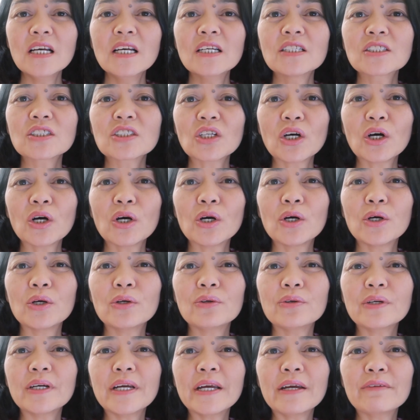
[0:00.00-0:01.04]

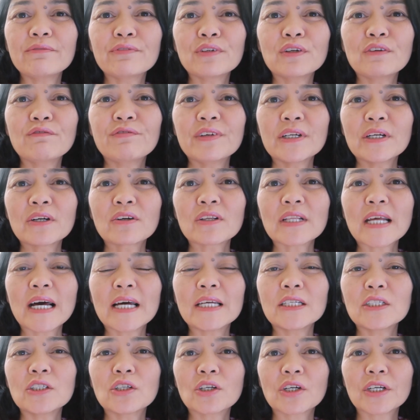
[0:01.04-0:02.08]
So if you feel
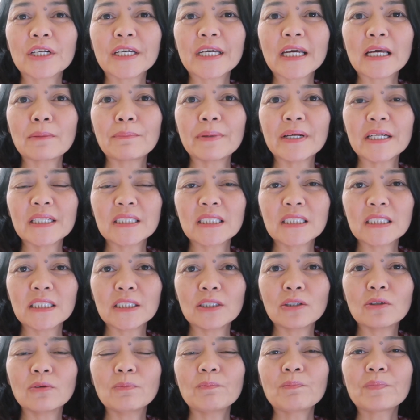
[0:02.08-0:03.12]
like you're going to get a better
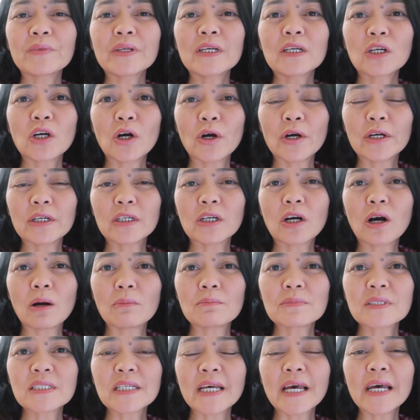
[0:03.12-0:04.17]
deal going
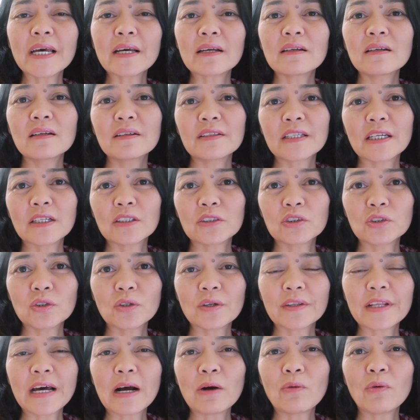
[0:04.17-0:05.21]
Commsec, then you do
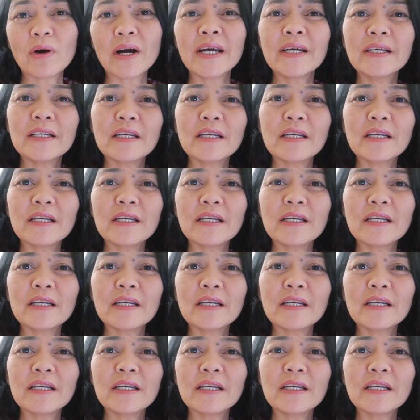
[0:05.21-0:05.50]
it that way.